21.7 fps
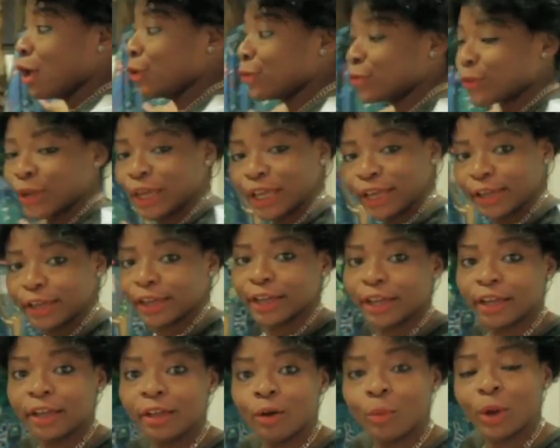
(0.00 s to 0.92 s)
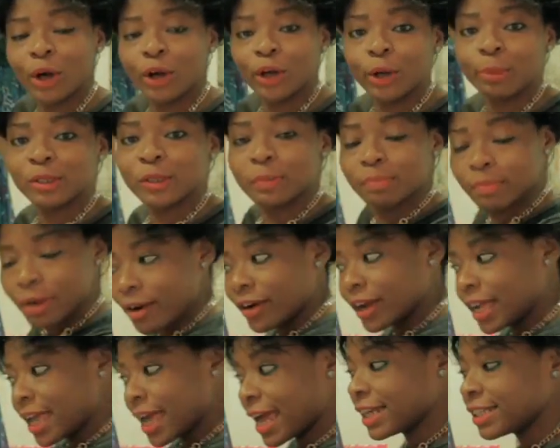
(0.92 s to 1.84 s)
So here, welcome to
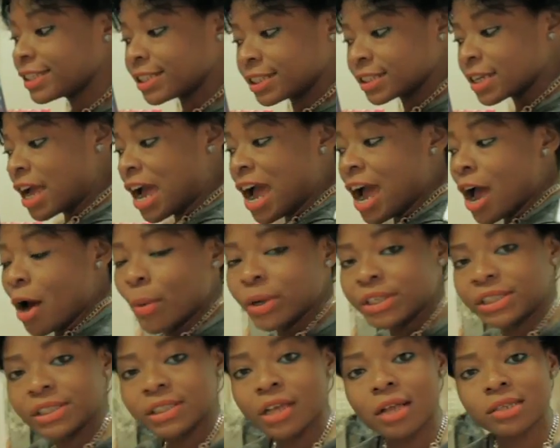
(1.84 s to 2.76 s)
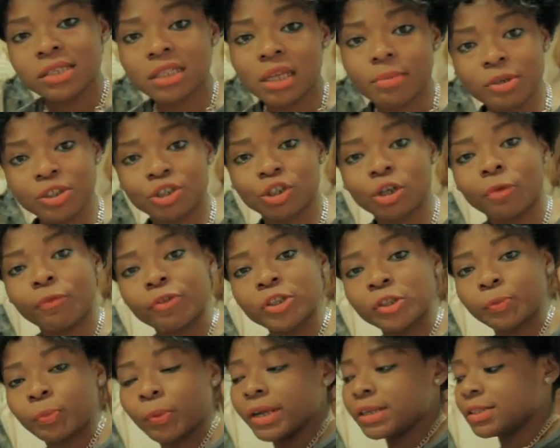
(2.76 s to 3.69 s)
Marrakesh, which is our summer shop for
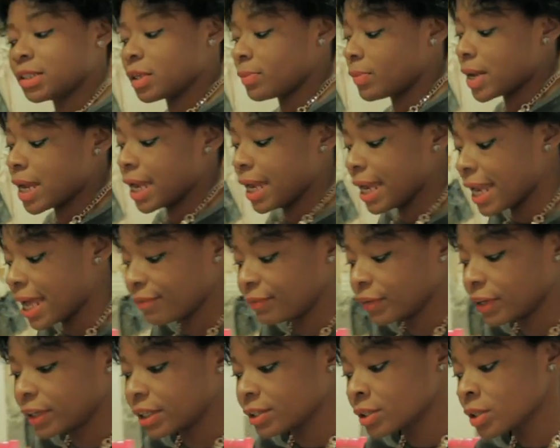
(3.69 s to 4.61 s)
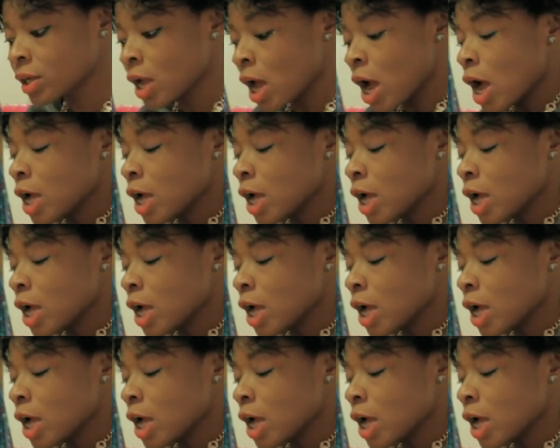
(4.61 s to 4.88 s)
spring summer 11.